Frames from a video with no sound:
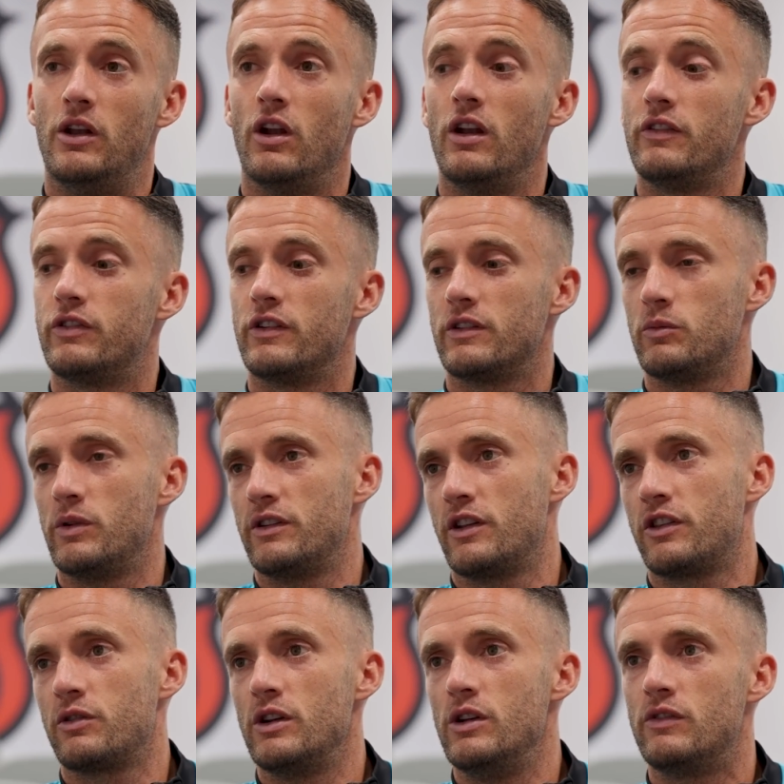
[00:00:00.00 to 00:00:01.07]
honest with
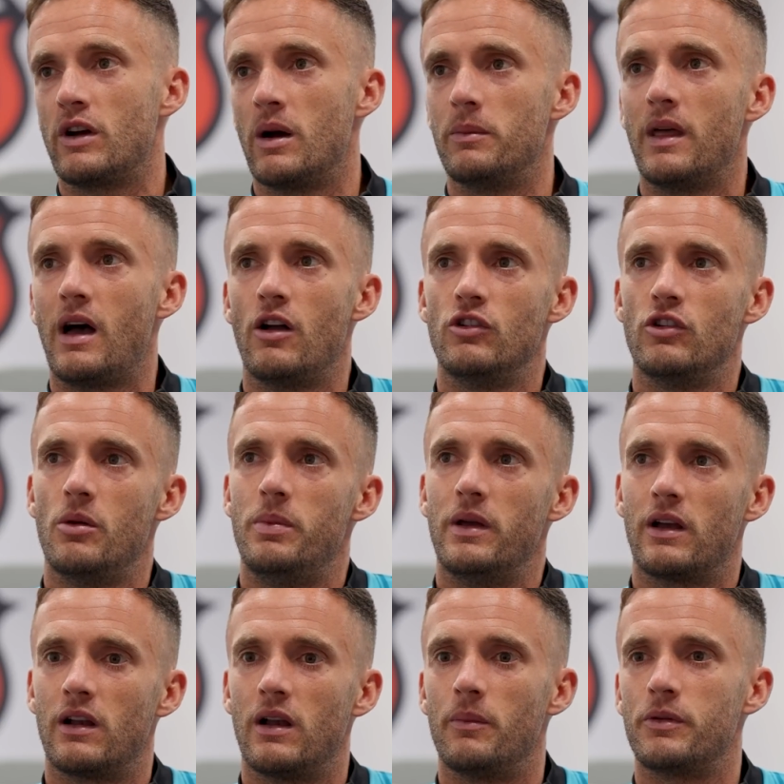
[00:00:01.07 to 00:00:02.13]
the three who've come down. You know,
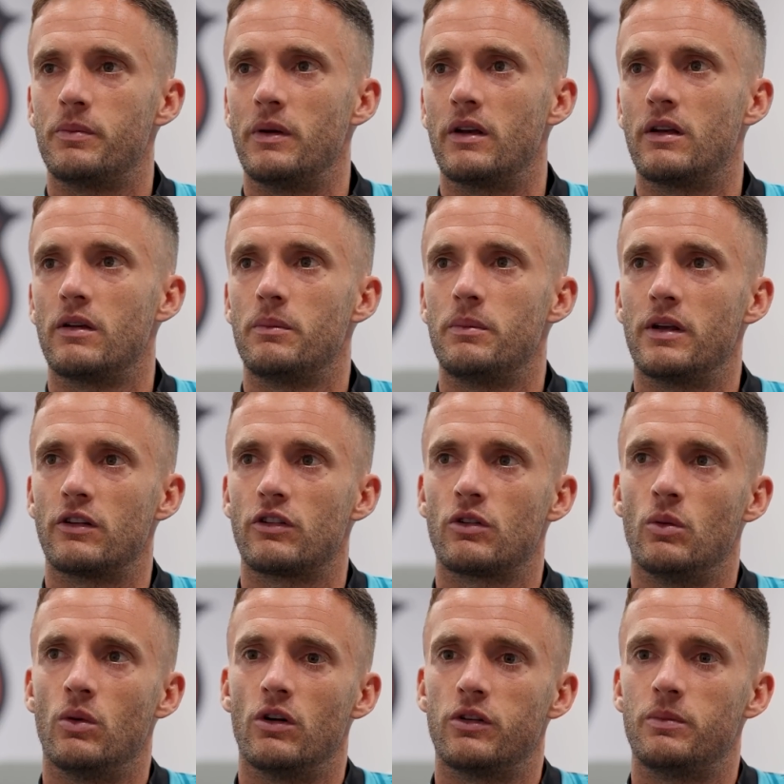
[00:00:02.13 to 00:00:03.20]
big clubs, big
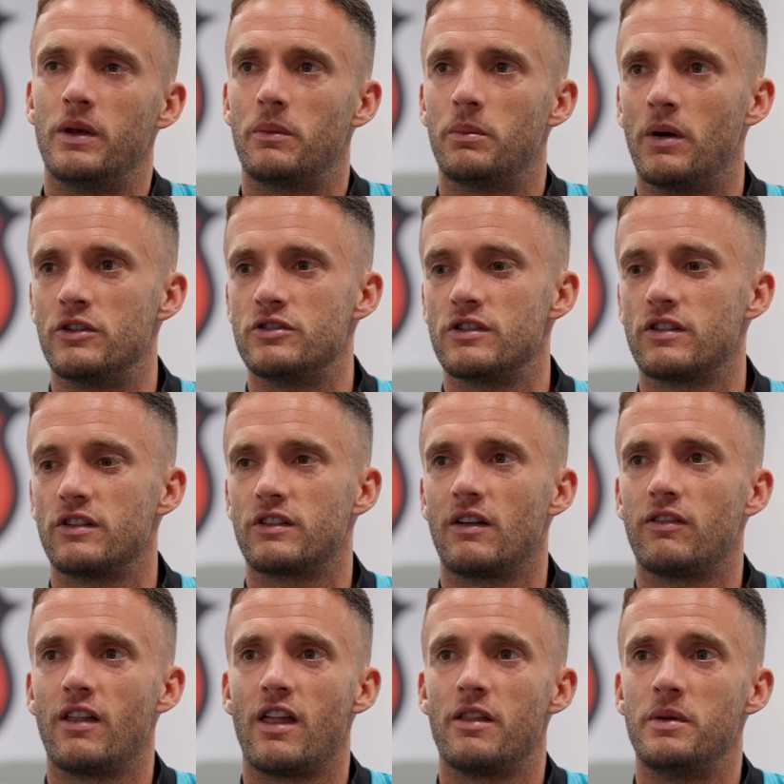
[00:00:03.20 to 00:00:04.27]
squads, big budgets and
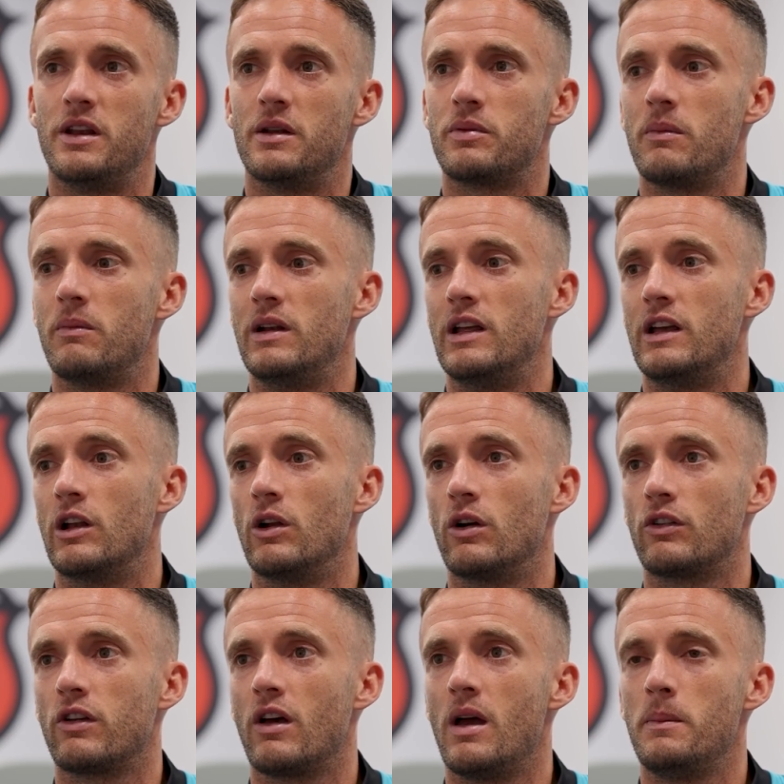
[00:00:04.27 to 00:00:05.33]
stuff like that. Been in the Premier League a
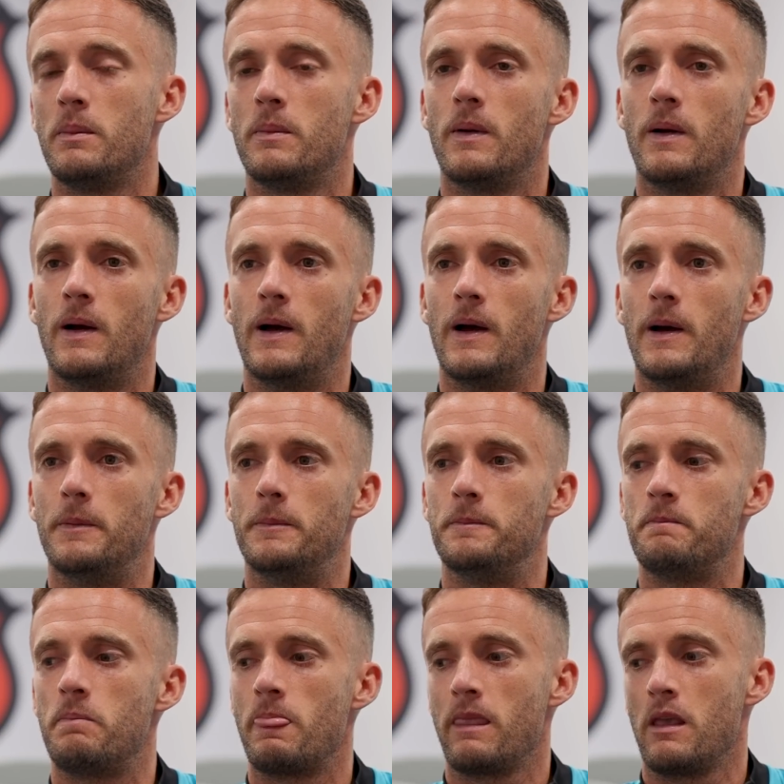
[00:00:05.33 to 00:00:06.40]
long time,
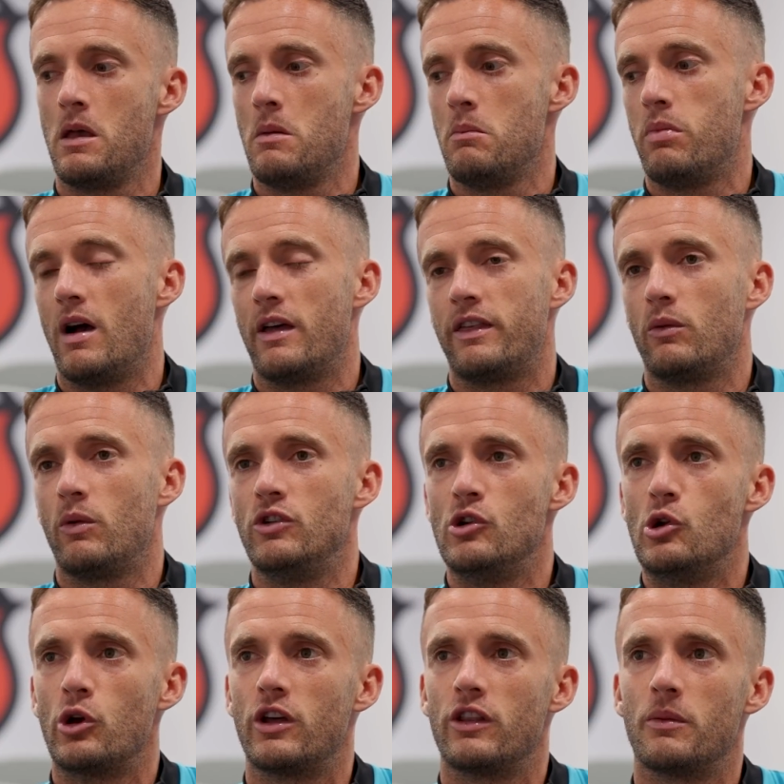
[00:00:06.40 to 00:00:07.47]
but I think when you
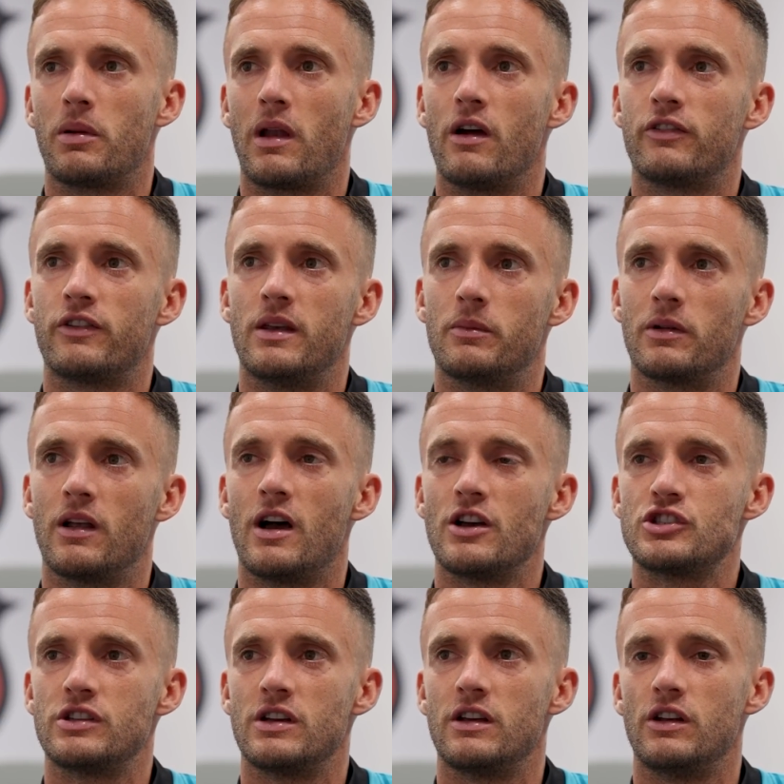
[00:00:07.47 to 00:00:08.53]
look at the playoff teams
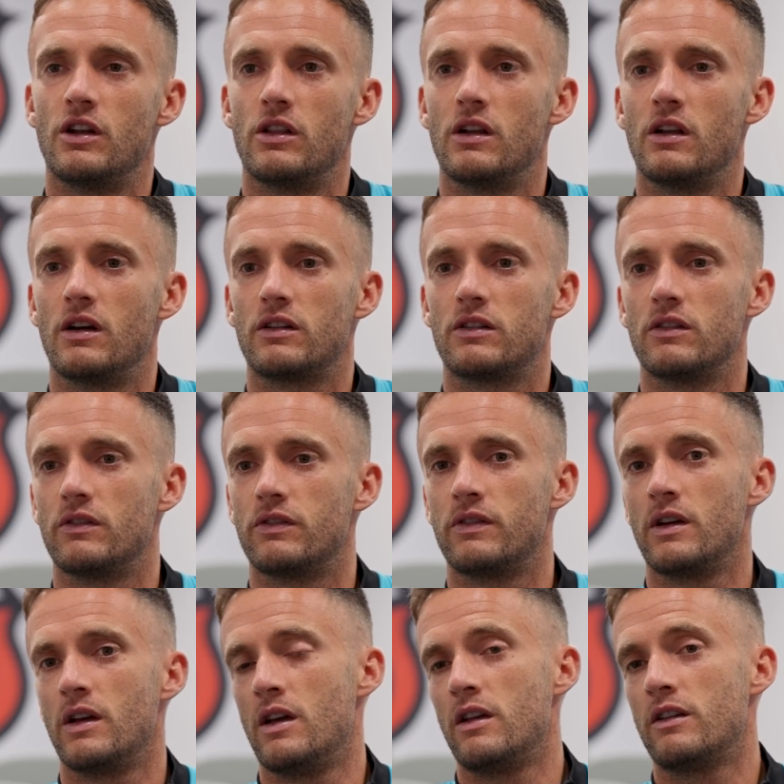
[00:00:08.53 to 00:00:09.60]
last year, you know, the likes of
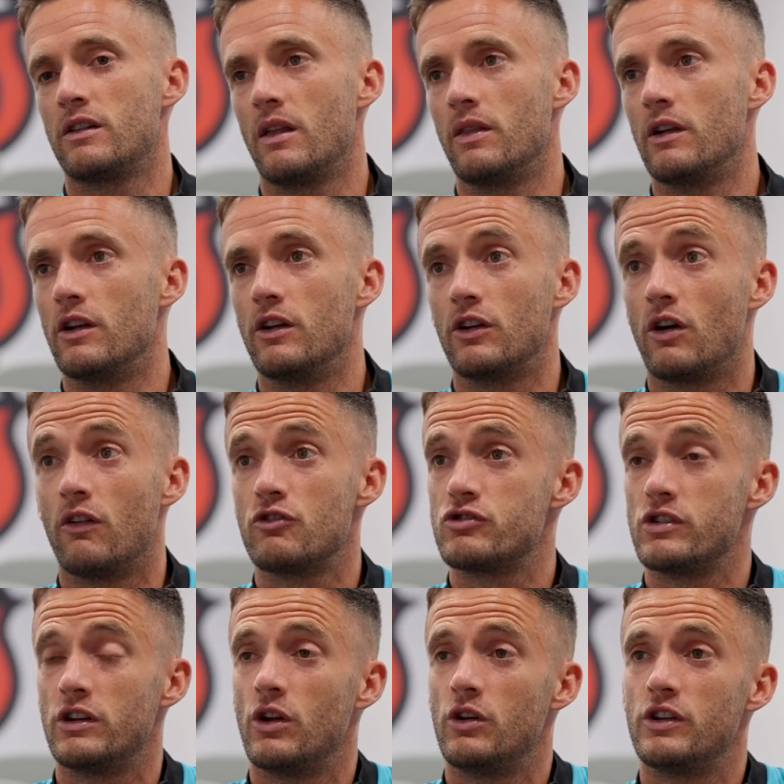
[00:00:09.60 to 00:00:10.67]
Sunderland and
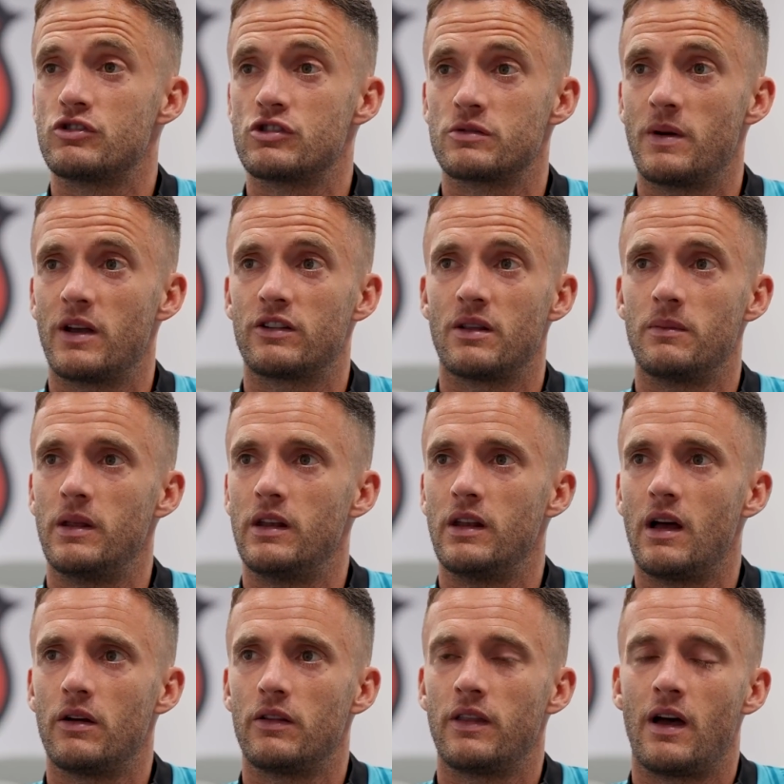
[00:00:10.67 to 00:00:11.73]
Coventry, and no disrespect to them, they did
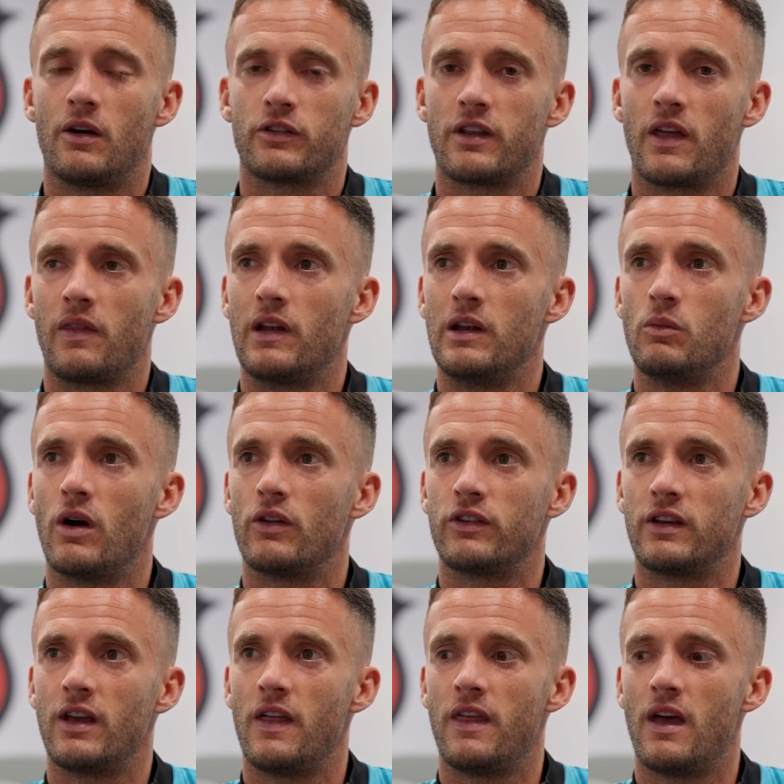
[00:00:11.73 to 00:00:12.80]
that outstandingly well
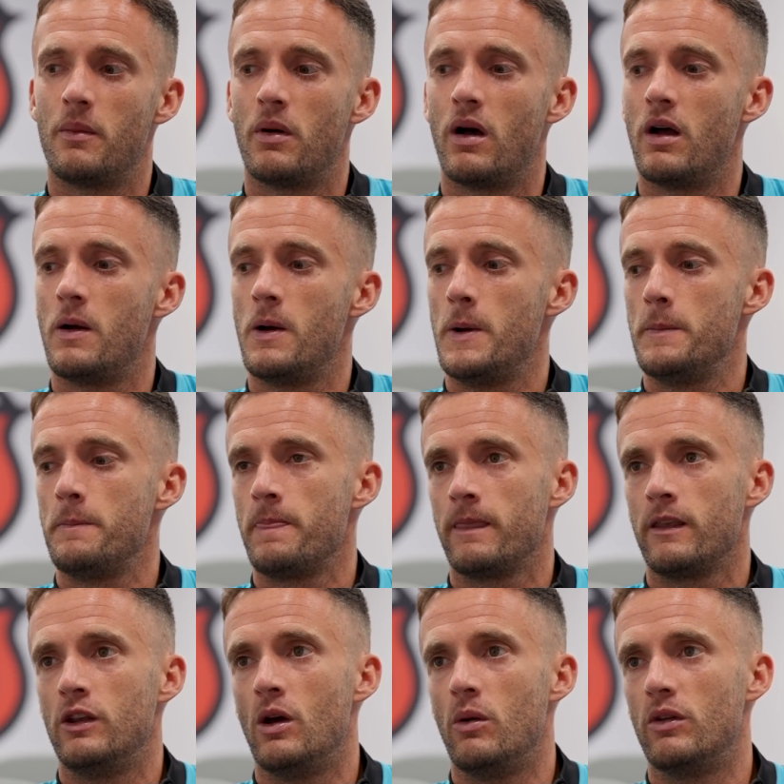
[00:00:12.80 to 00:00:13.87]
to get there, but
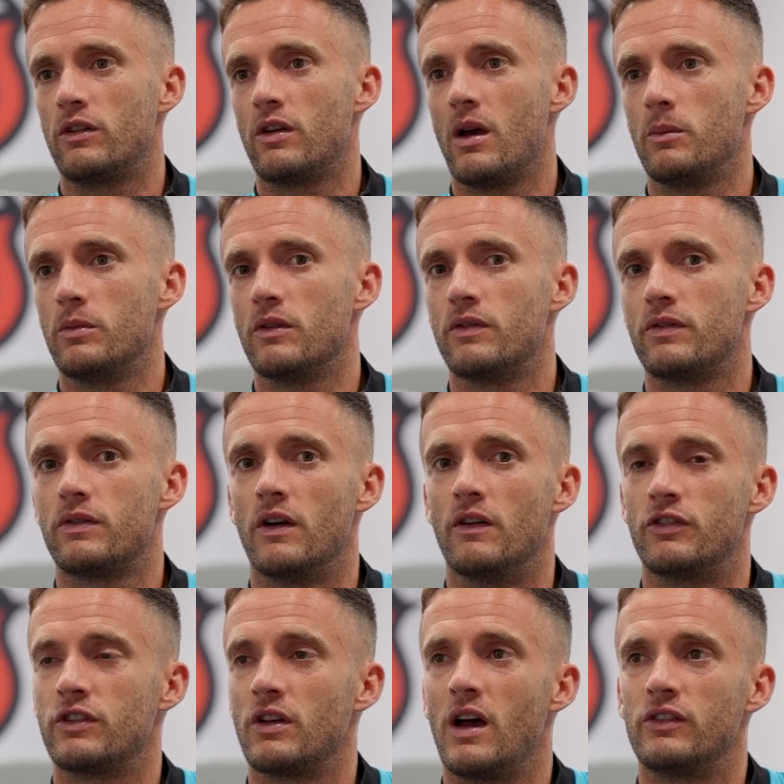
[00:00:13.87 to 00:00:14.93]
you know, in terms of
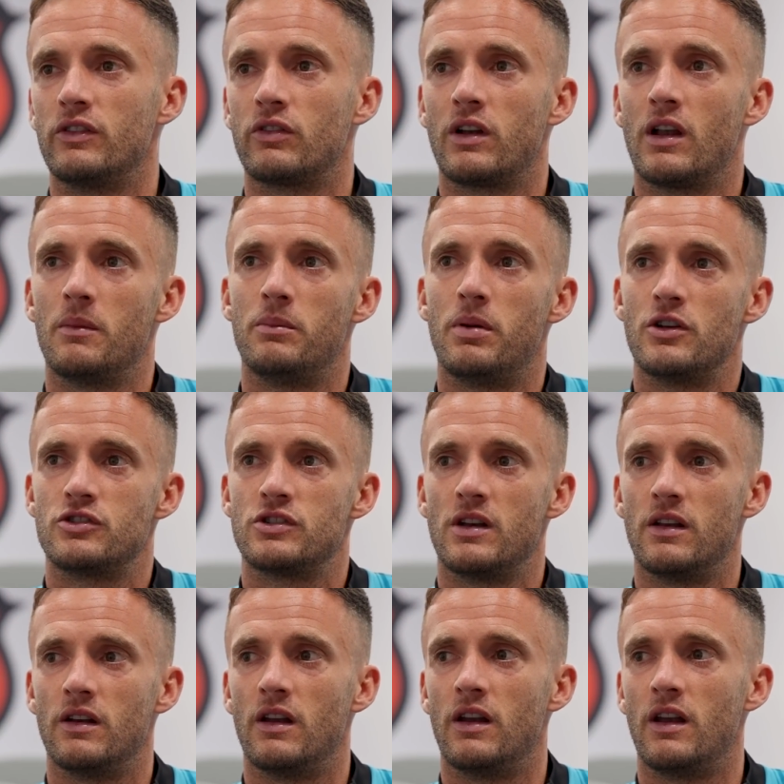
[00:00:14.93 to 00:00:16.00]
size of club,
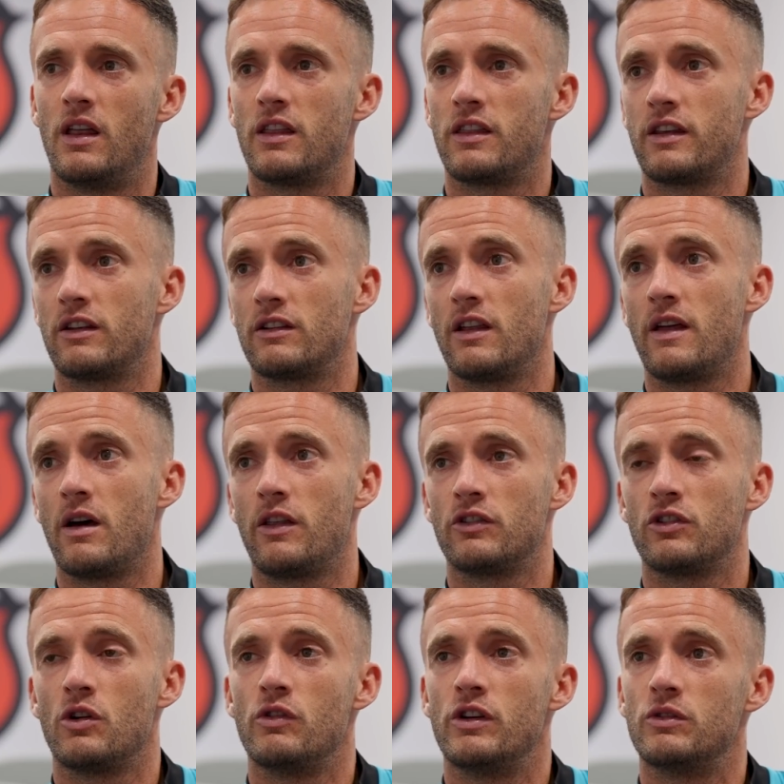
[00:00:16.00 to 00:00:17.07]
budget and other things like that,
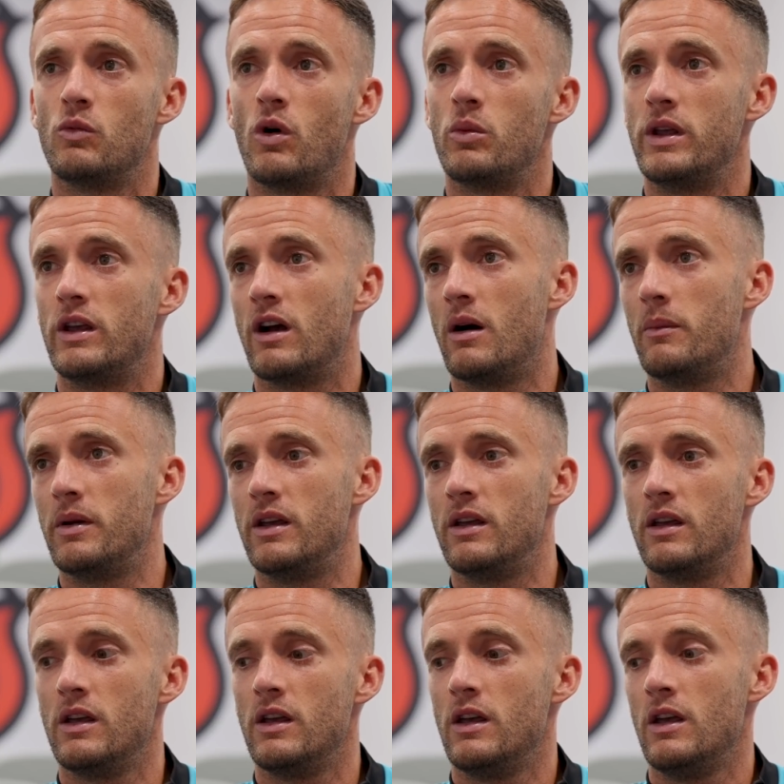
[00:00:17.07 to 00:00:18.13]
there's no reason why we can't be